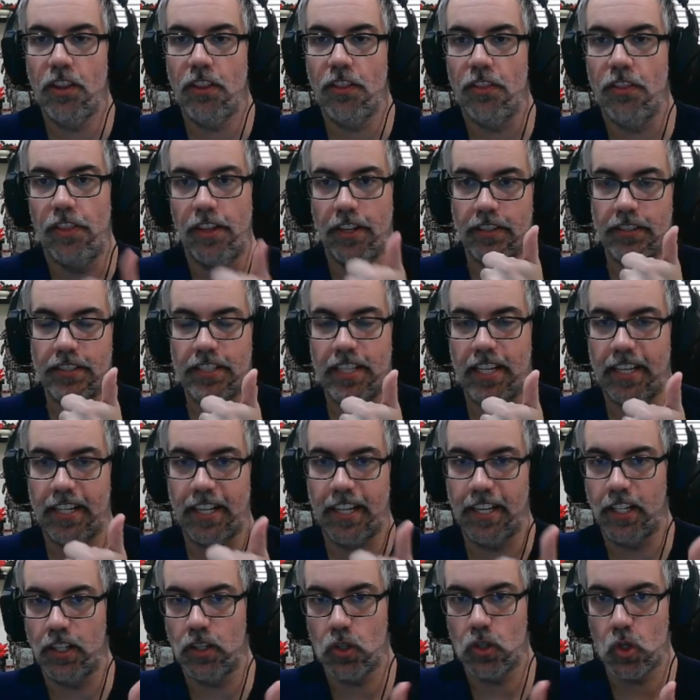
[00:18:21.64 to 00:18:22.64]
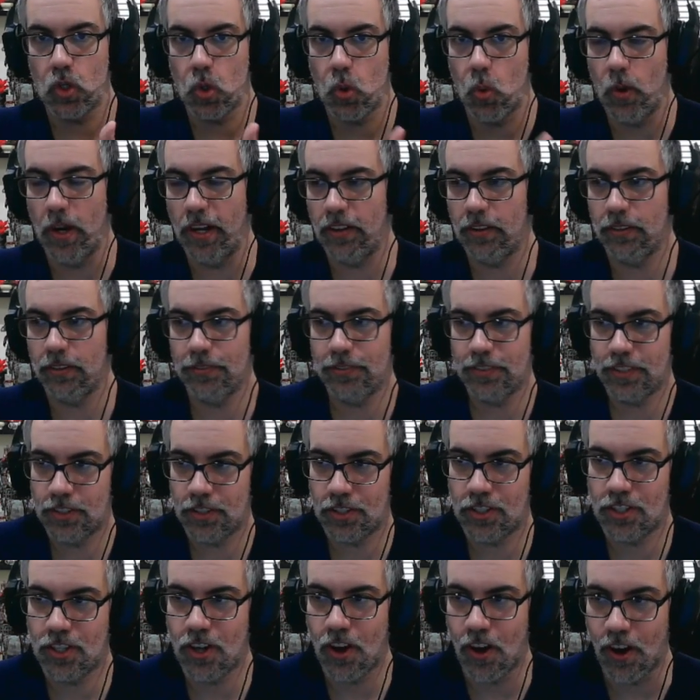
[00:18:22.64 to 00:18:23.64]
they're taking 12 to
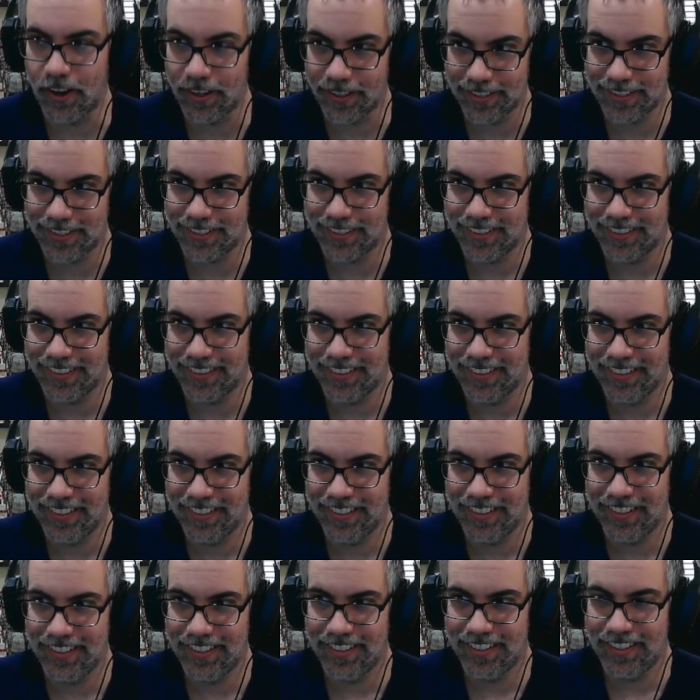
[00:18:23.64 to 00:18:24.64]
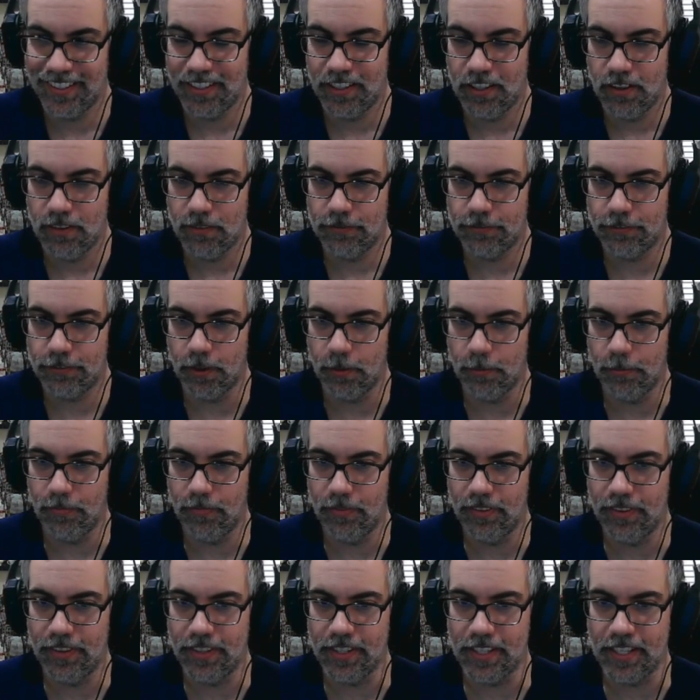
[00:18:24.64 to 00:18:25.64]
start from
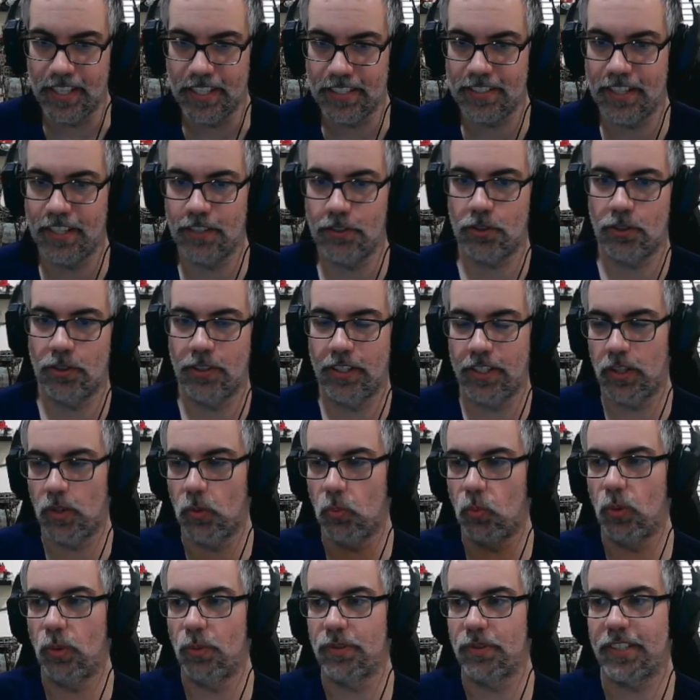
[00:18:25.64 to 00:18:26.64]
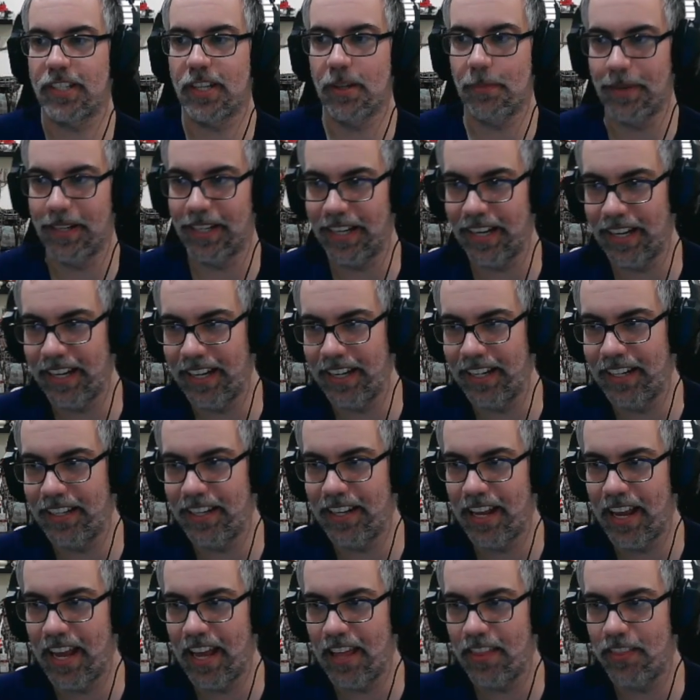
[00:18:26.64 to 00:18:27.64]
essentially the wounds coming in,
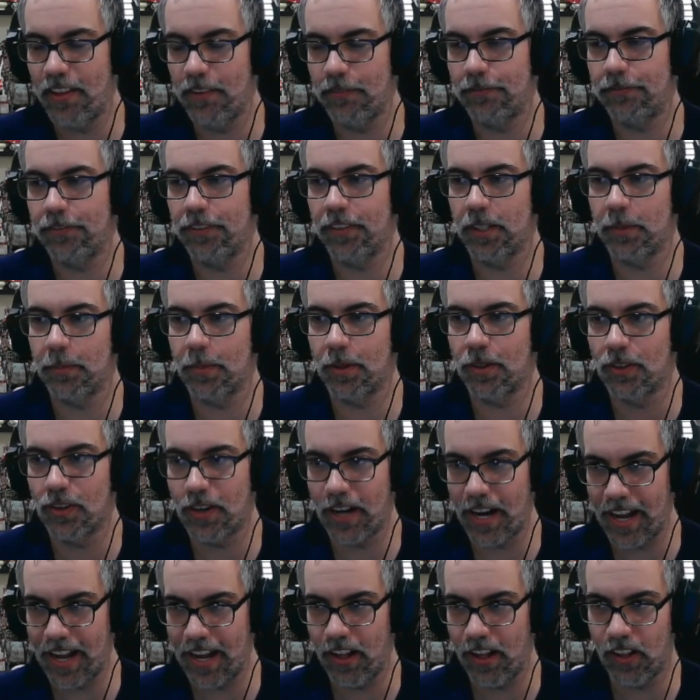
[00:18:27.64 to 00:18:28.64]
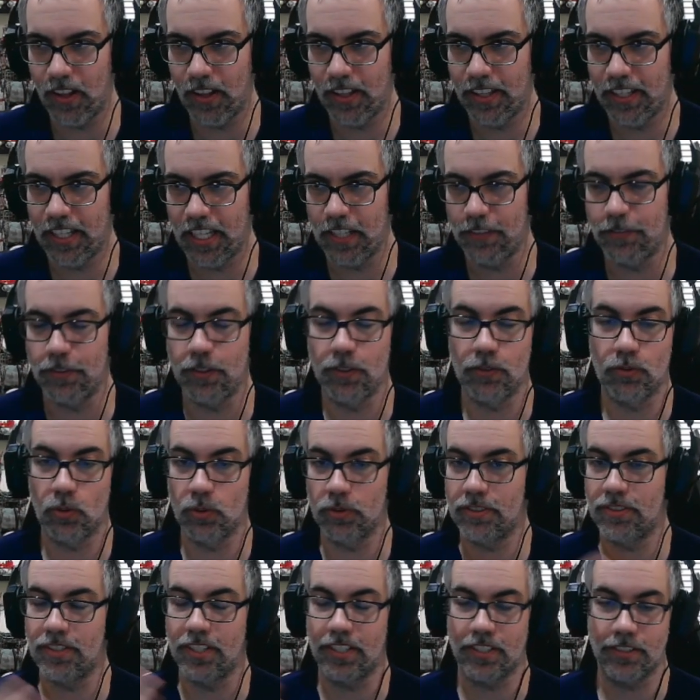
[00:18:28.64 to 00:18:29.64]
and then from the morale, if you rolled
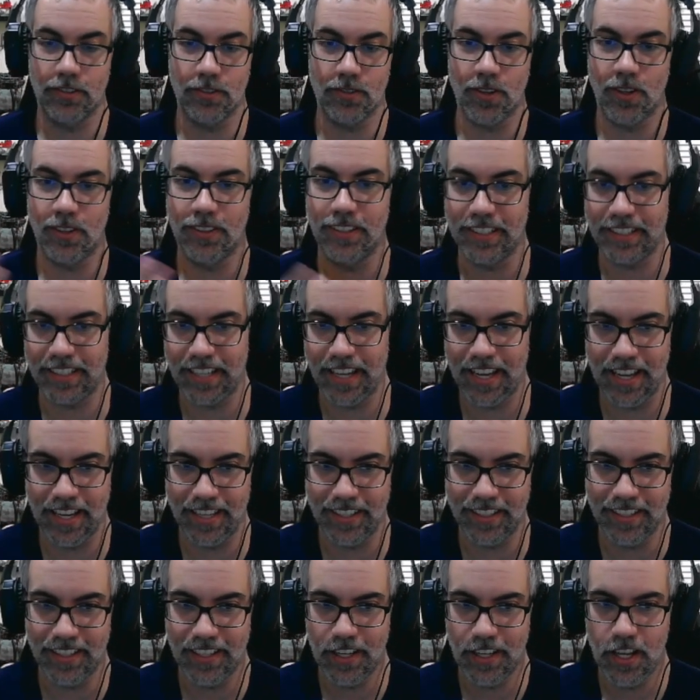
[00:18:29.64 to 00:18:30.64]
6s all again,